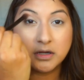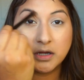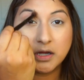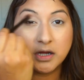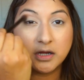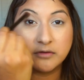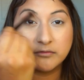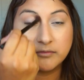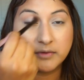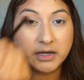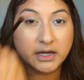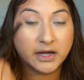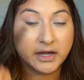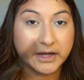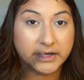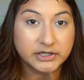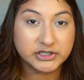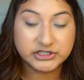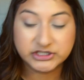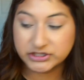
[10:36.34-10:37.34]
of my
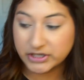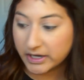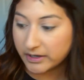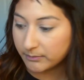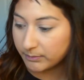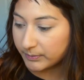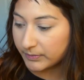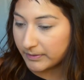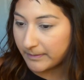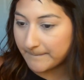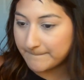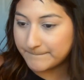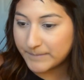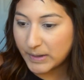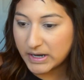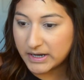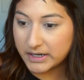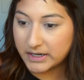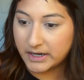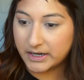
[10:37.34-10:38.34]
eye shape,
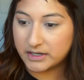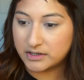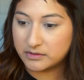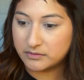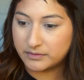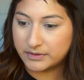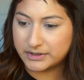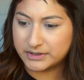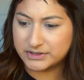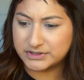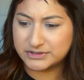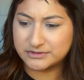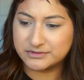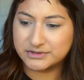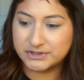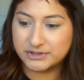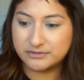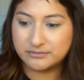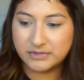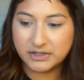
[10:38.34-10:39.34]
but I don't want to do
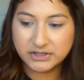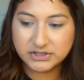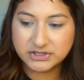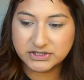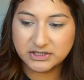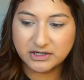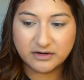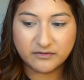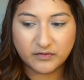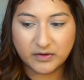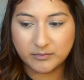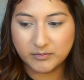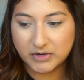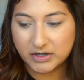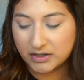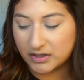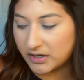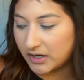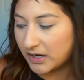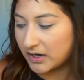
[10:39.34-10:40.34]
too much if I'm
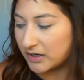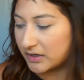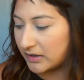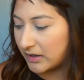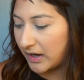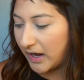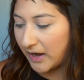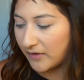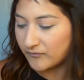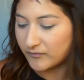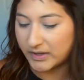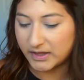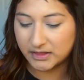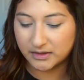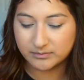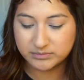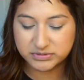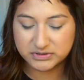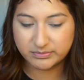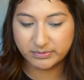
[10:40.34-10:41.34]
gonna have my
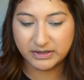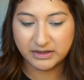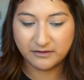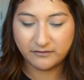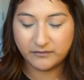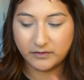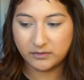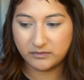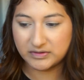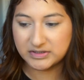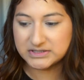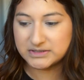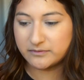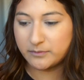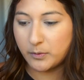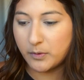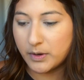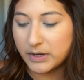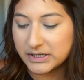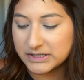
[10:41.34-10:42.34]
lips be the focus
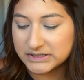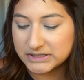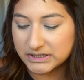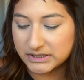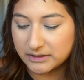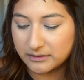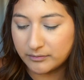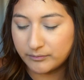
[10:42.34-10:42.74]
point.